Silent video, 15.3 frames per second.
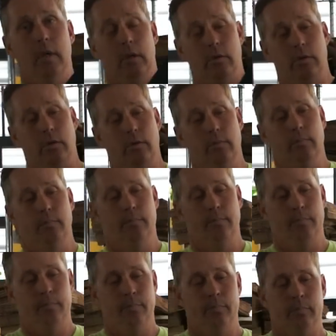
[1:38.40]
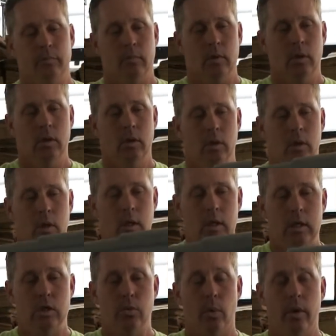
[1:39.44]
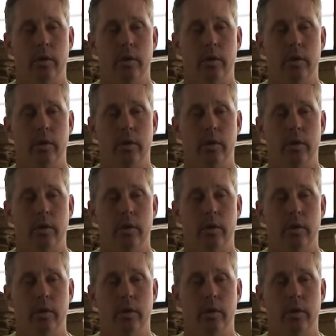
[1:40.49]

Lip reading: bins. Each